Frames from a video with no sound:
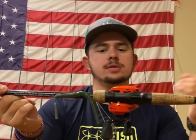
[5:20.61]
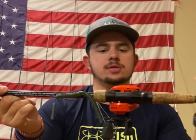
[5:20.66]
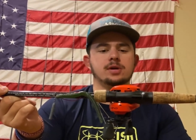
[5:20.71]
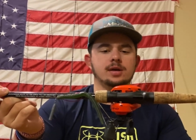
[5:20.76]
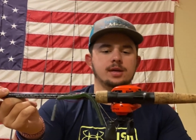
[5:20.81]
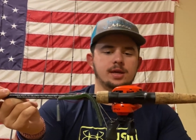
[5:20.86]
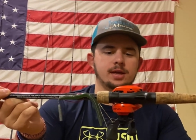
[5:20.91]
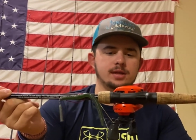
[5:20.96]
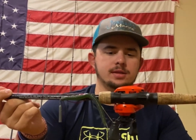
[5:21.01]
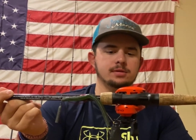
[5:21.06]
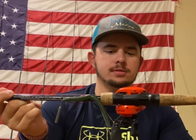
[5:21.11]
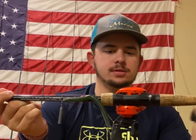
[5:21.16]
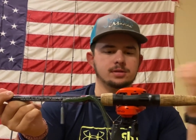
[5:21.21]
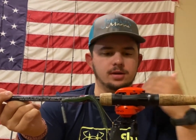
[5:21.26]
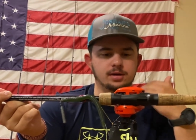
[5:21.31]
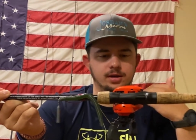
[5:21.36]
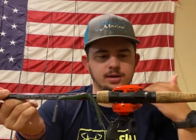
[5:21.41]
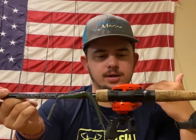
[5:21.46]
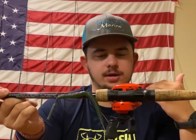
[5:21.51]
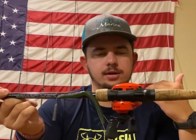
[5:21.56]
so I can get those
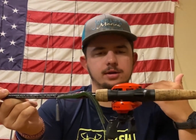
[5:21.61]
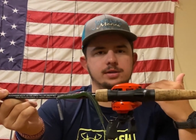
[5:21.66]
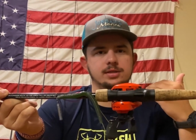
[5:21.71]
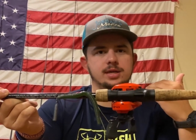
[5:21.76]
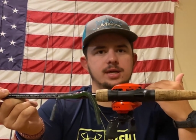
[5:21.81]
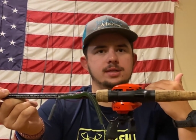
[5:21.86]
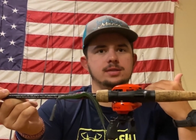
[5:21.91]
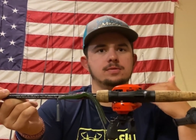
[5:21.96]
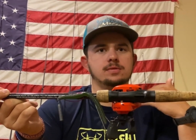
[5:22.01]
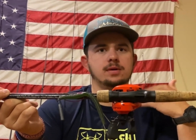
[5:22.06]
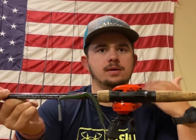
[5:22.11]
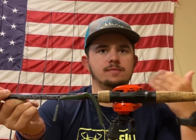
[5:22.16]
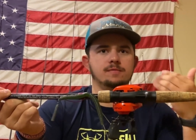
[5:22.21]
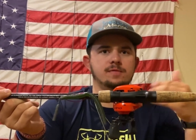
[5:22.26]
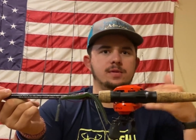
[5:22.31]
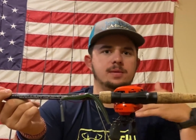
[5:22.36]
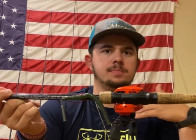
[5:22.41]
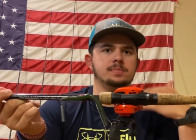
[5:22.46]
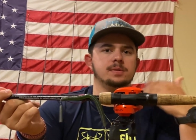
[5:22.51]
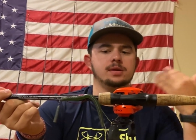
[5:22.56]
good hook sets when I'm
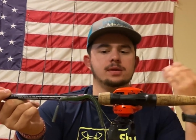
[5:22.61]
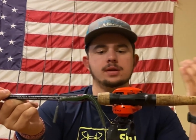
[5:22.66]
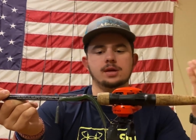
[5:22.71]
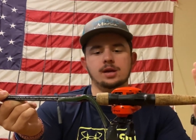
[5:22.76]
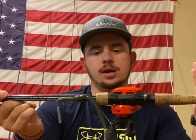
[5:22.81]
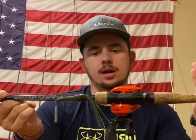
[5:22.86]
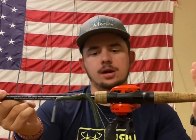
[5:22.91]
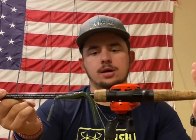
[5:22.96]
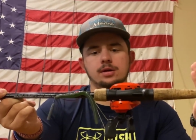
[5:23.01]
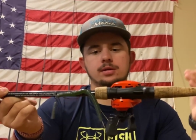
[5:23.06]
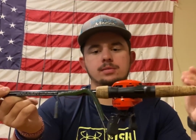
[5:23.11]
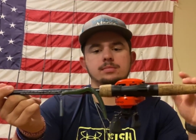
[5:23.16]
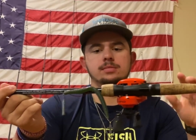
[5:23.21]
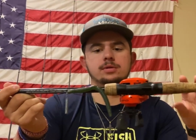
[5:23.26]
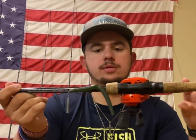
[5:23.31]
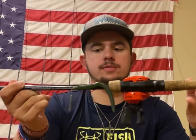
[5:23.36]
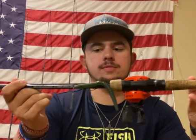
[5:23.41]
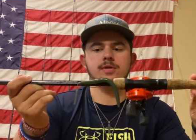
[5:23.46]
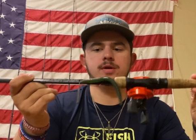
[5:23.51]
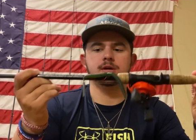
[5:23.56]
flipping and on the
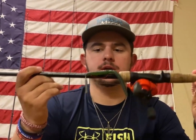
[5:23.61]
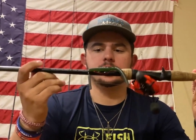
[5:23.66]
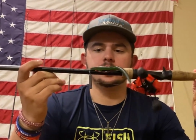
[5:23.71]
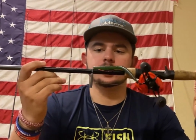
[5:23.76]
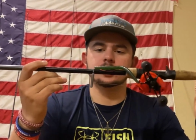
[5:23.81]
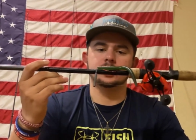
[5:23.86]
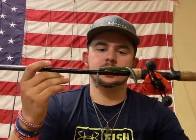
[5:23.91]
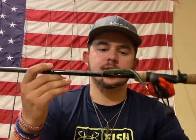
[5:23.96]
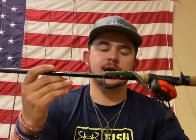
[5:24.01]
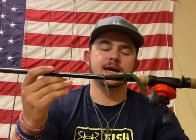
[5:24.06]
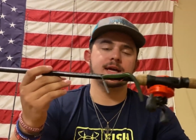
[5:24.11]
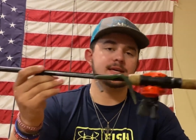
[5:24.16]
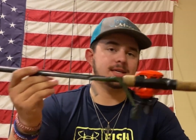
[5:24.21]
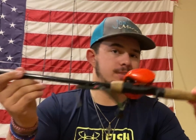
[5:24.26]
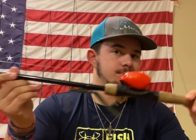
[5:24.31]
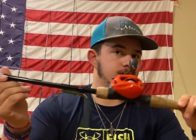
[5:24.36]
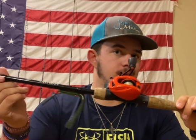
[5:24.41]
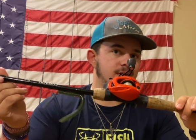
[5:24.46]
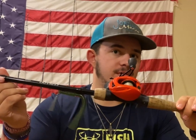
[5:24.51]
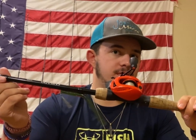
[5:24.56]
move. That
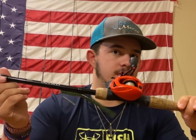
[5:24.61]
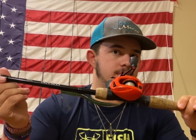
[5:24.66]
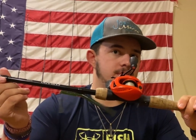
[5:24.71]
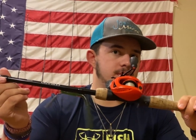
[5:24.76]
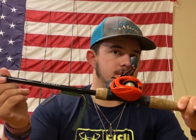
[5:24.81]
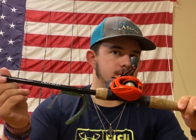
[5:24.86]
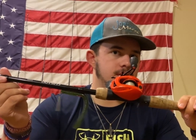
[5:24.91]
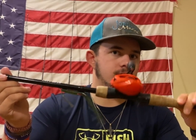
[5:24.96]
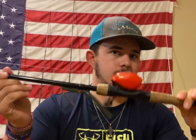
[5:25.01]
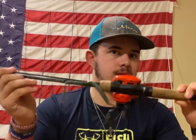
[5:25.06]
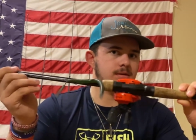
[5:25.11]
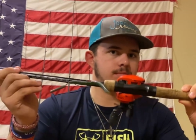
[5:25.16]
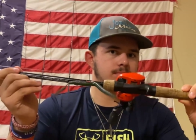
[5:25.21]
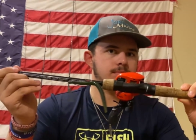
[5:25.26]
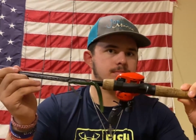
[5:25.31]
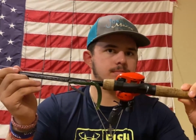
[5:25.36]
is my flipping setup.